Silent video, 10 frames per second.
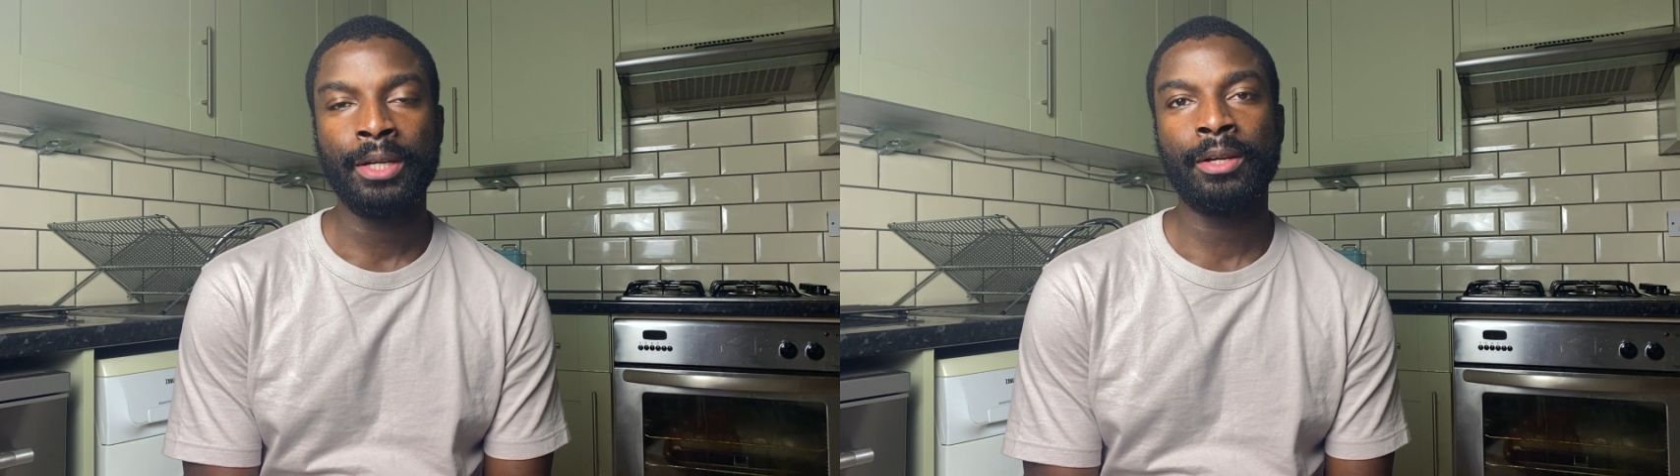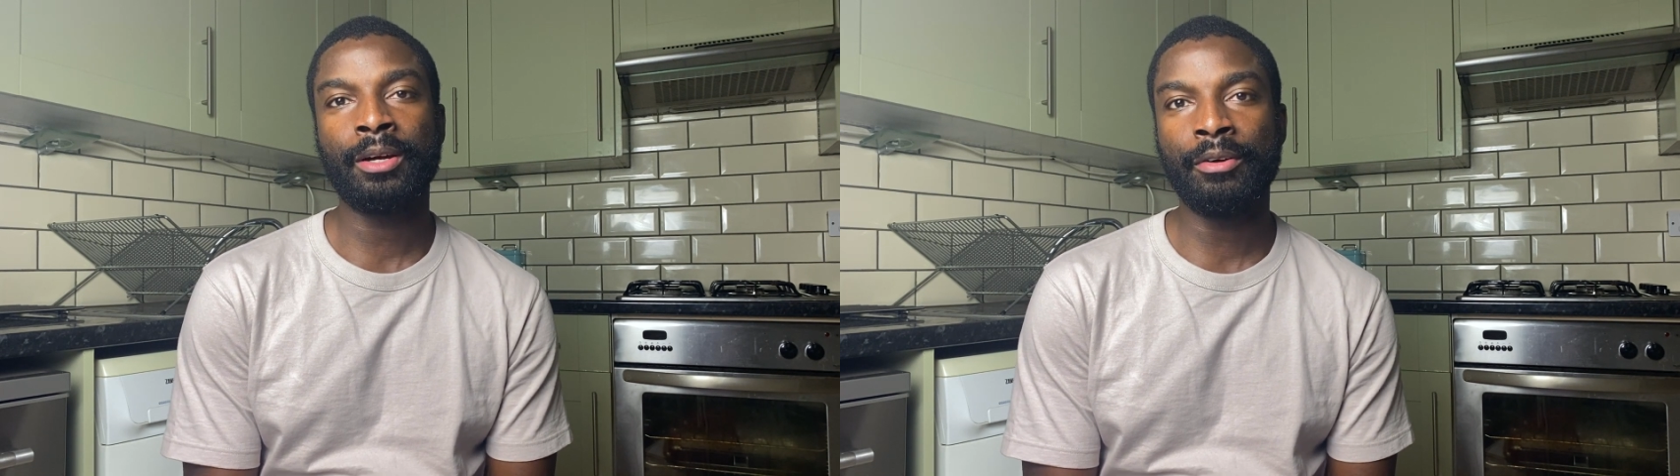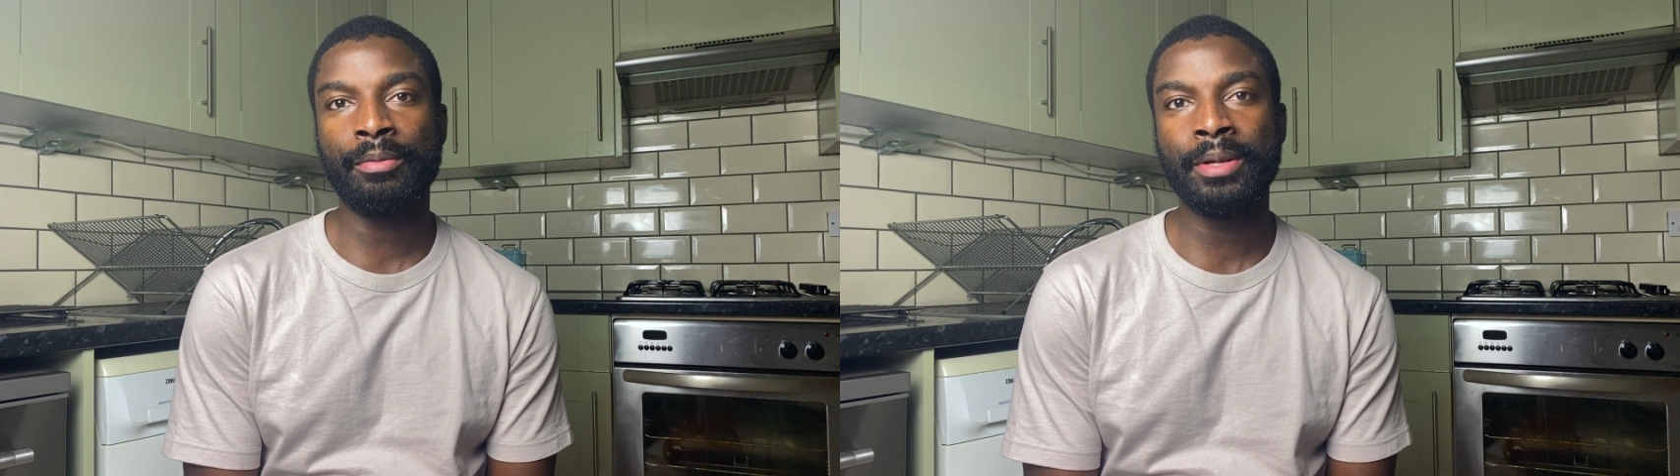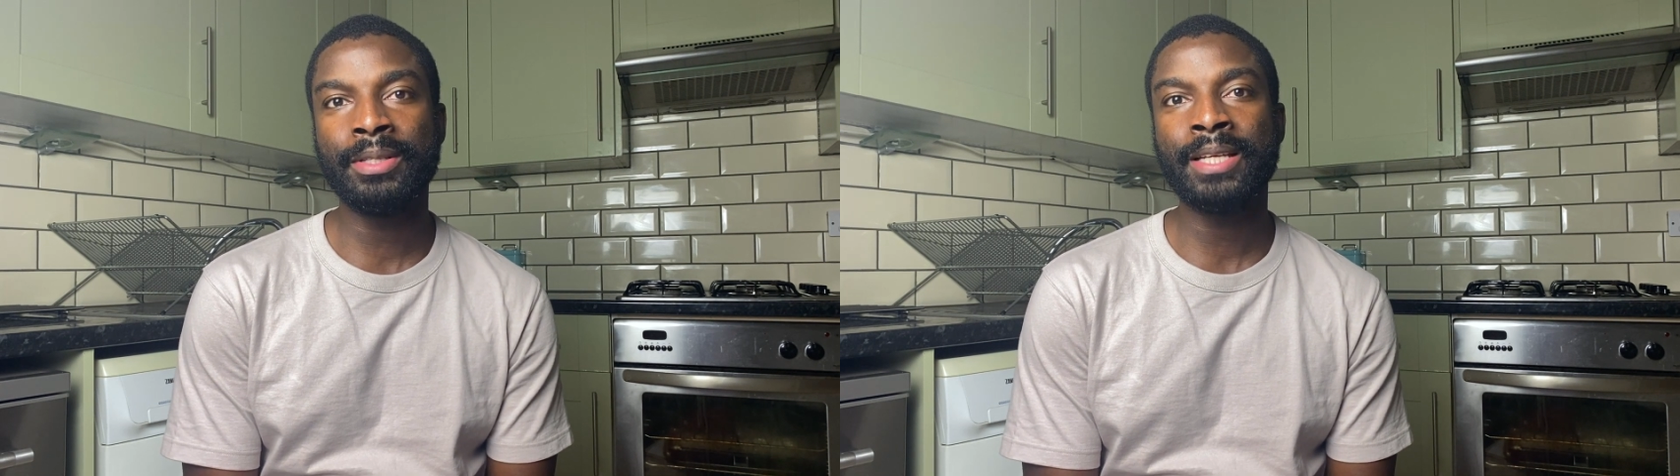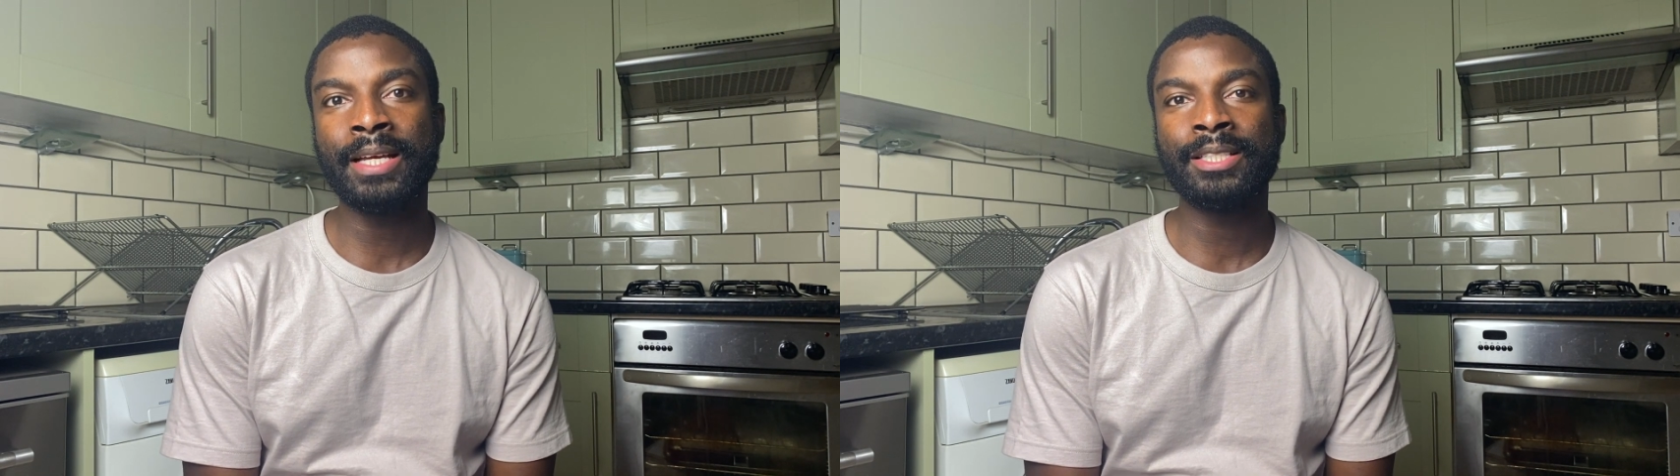The
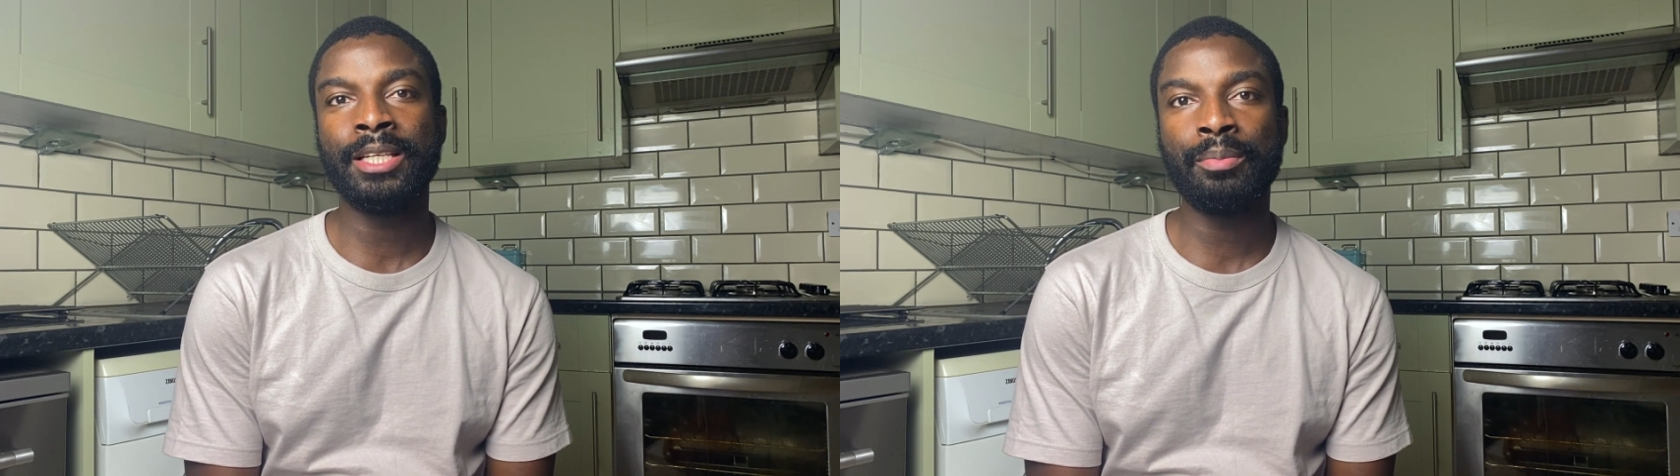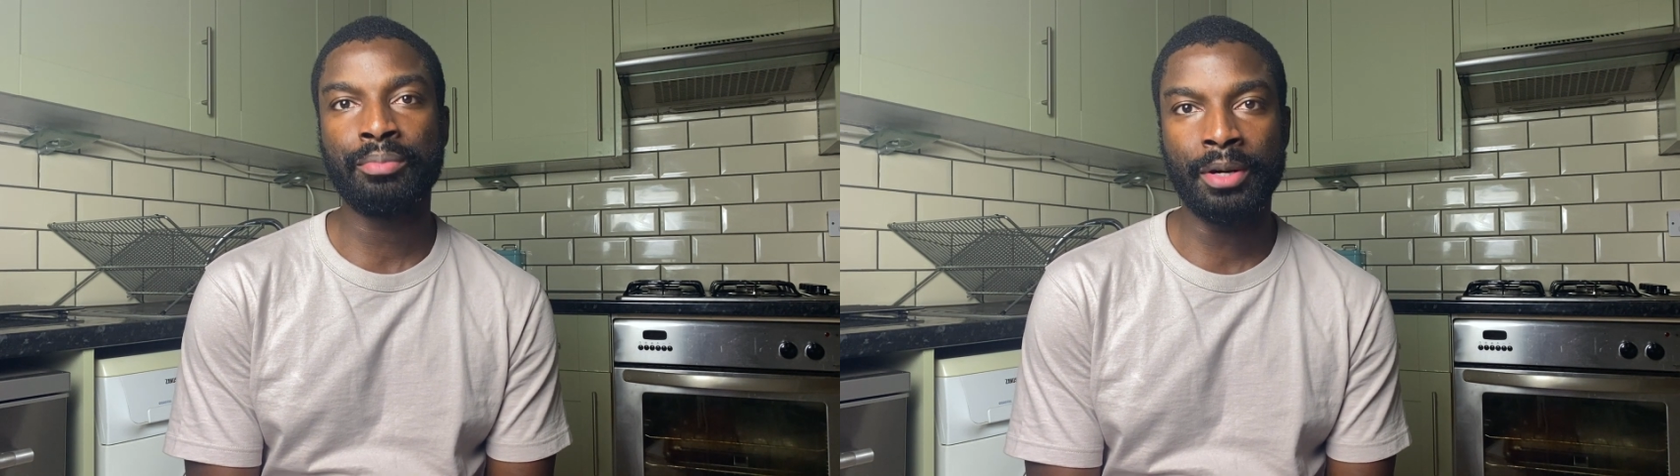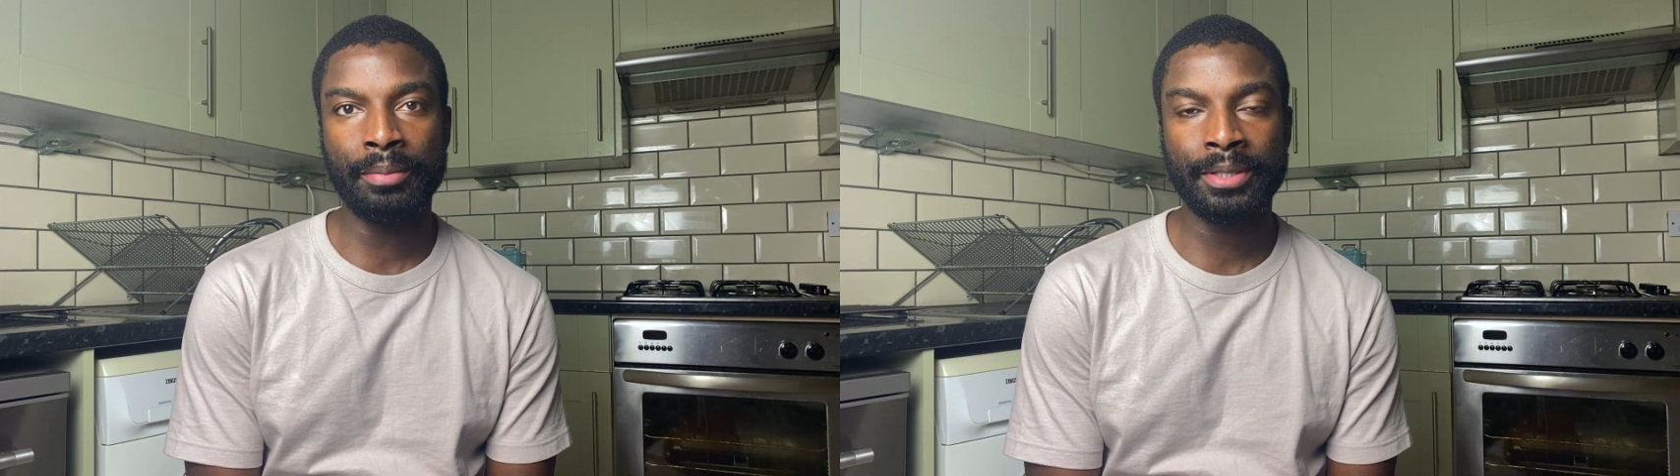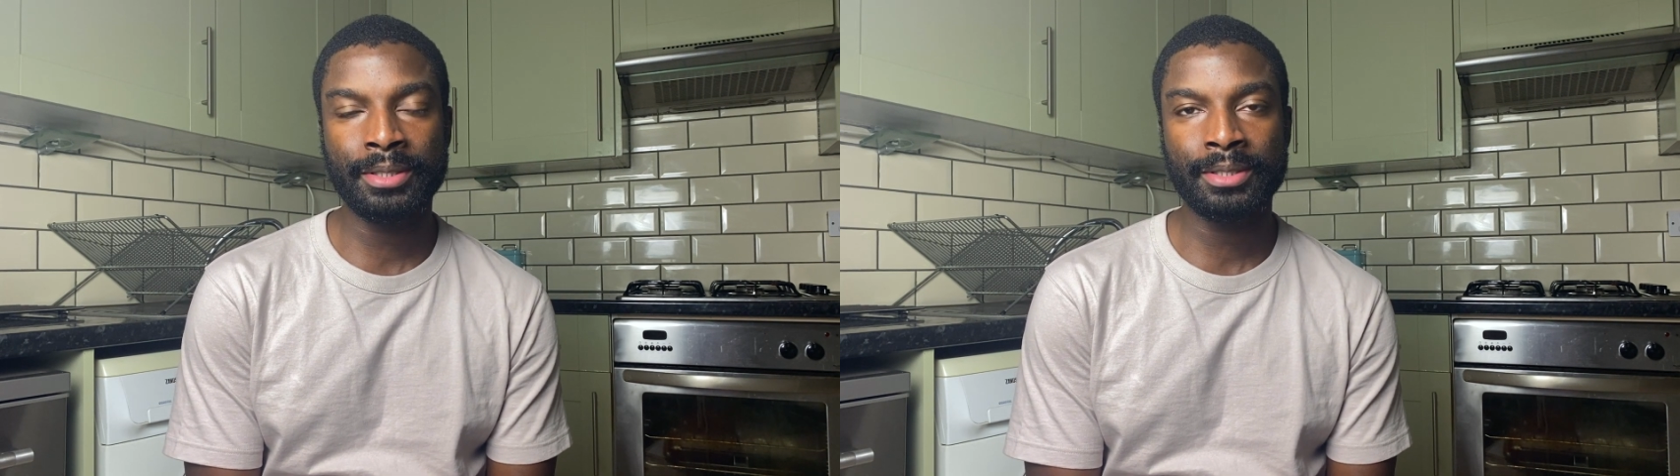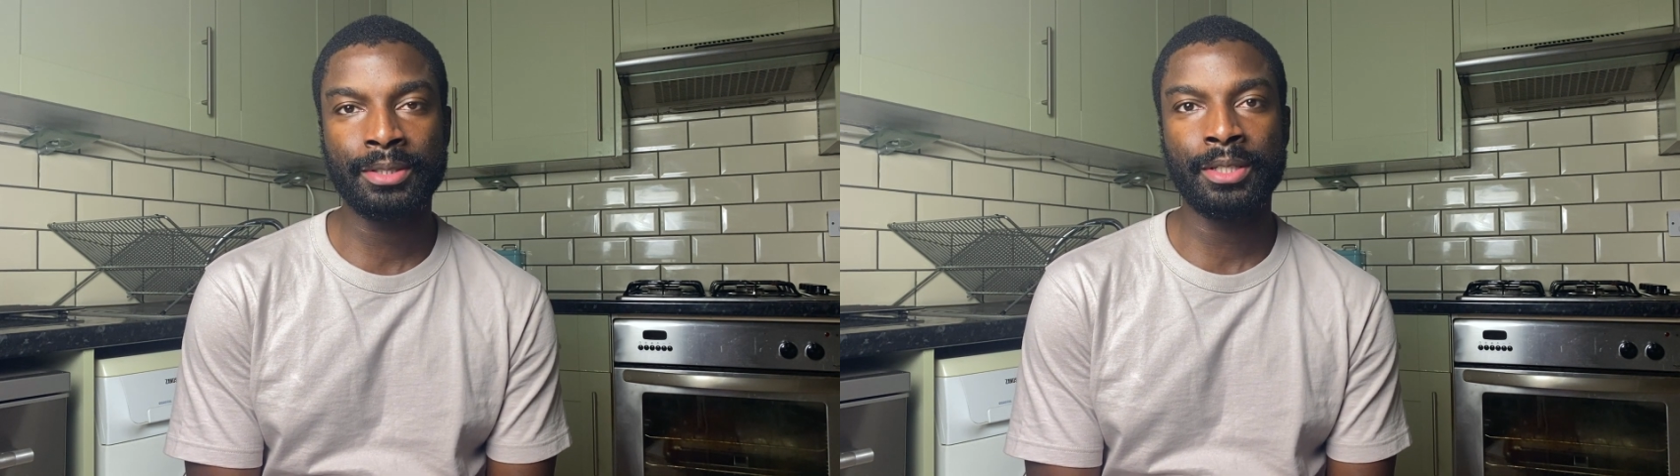government's actually
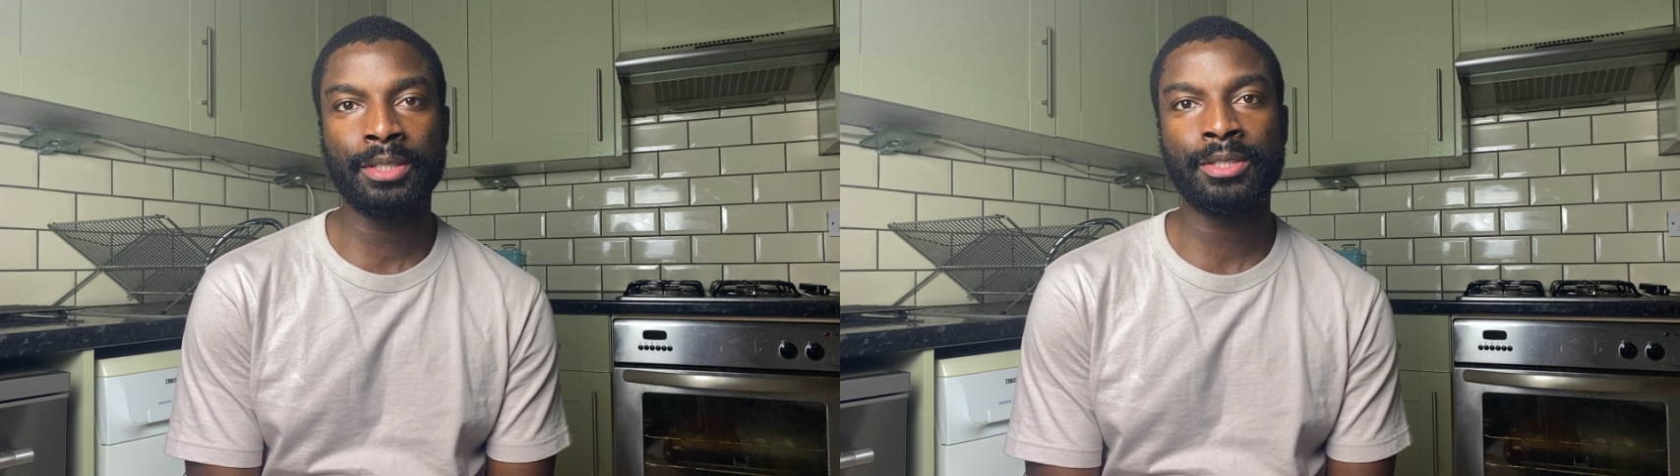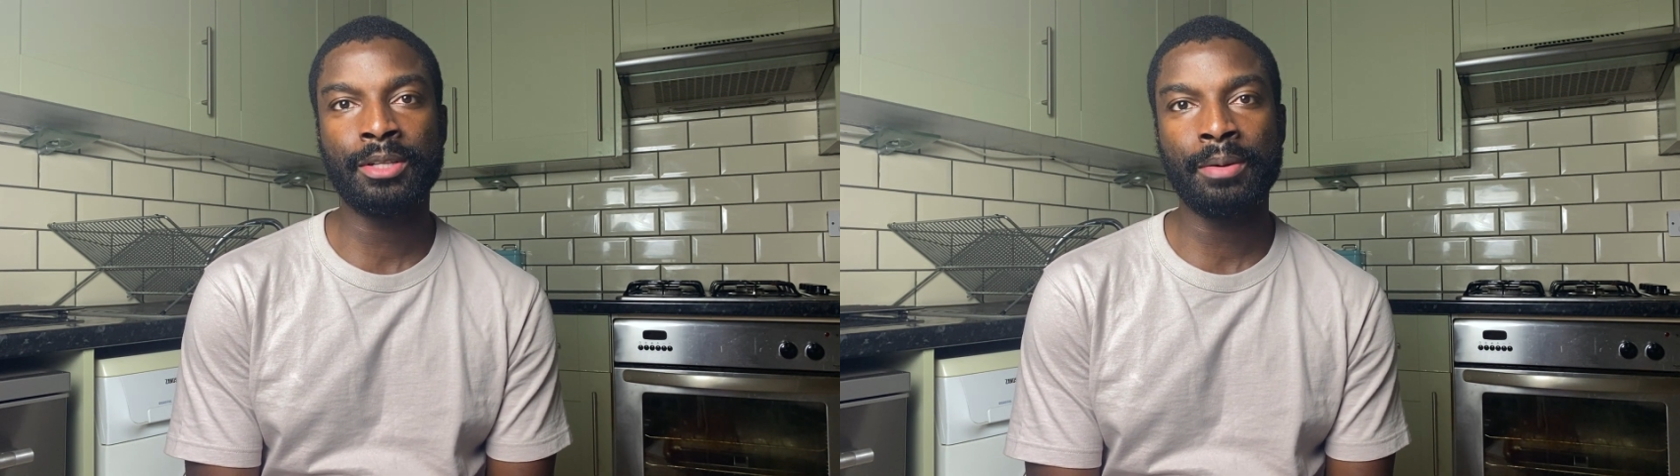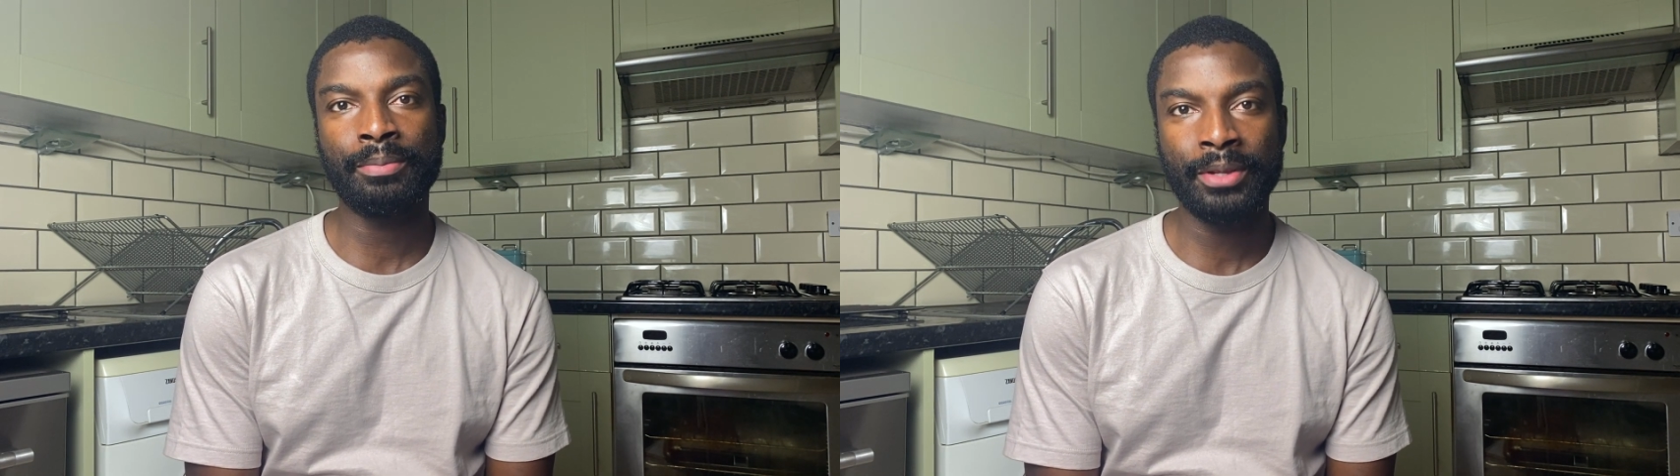promised to stop